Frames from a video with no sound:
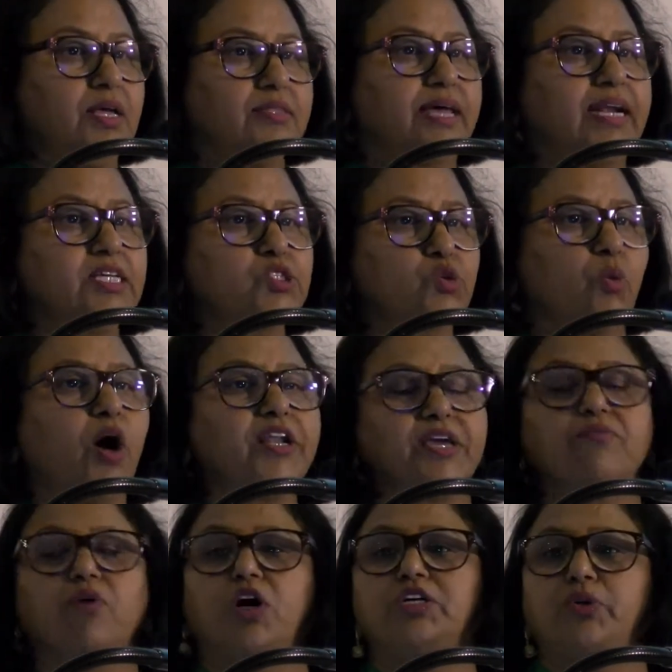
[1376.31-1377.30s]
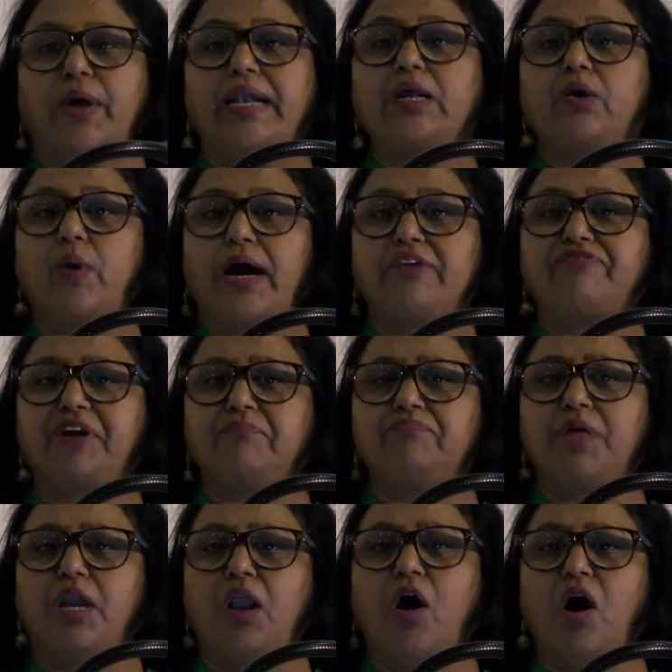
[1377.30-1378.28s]
That is what he want to inquire from
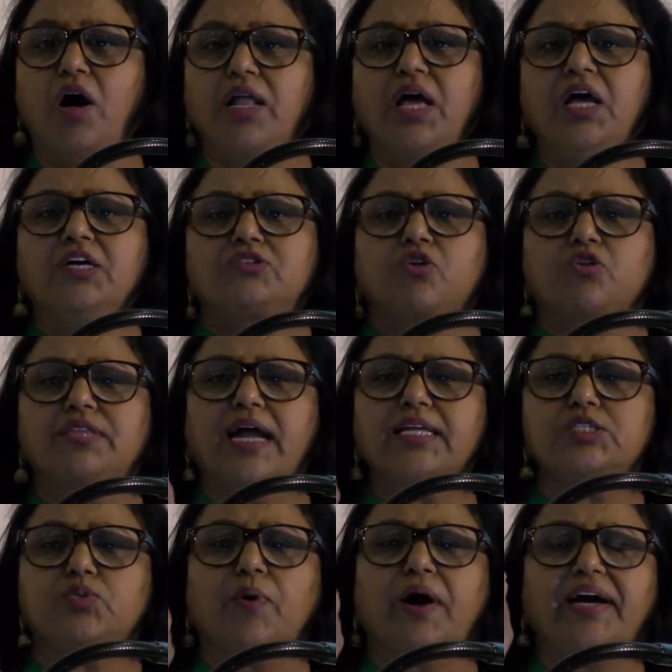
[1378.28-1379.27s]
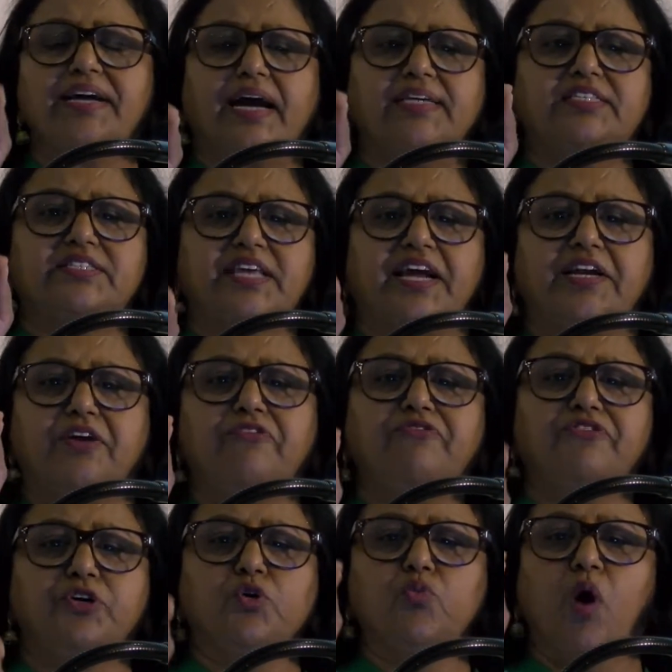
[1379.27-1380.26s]
the Lord. So that is why I said,
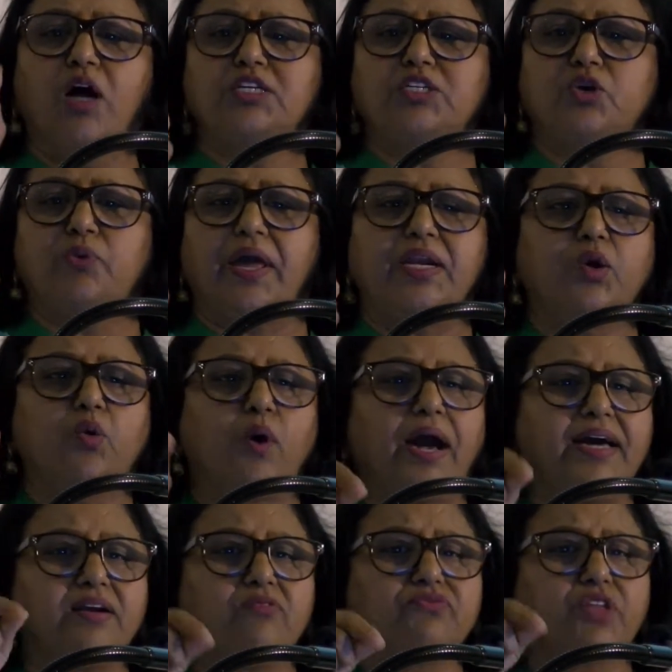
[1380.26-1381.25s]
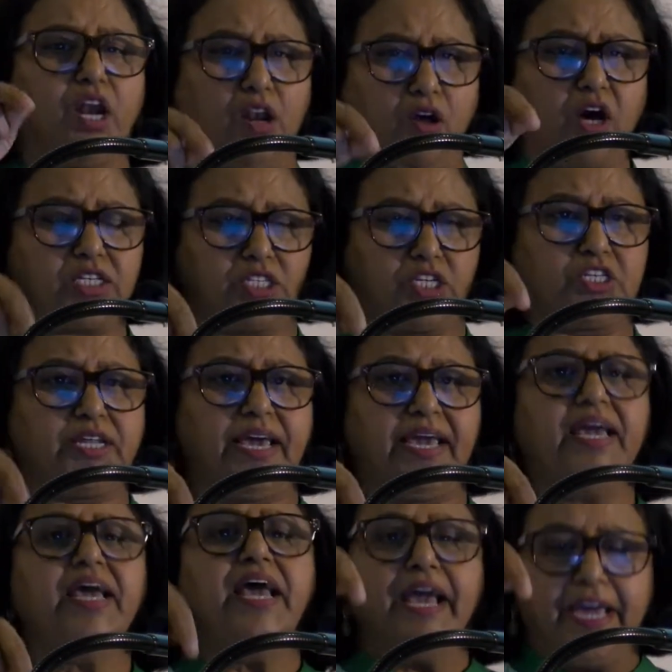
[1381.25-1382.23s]
if you want to inquire of the Lord
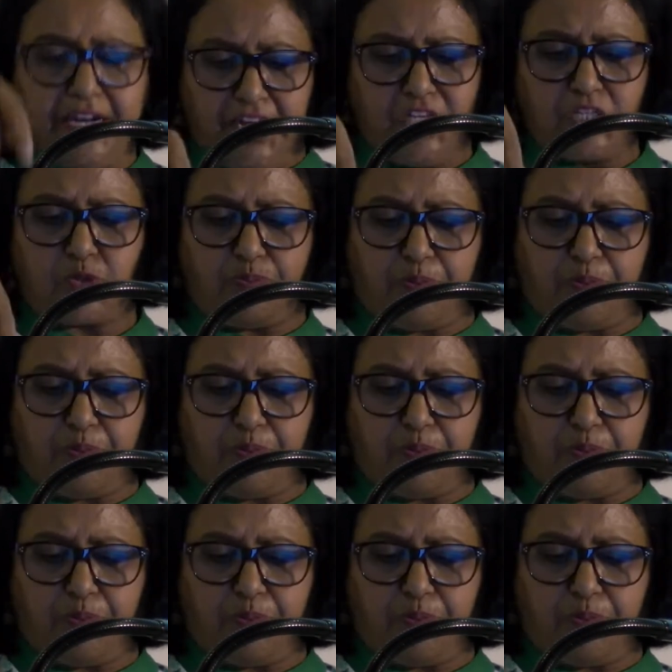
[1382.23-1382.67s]
today, in His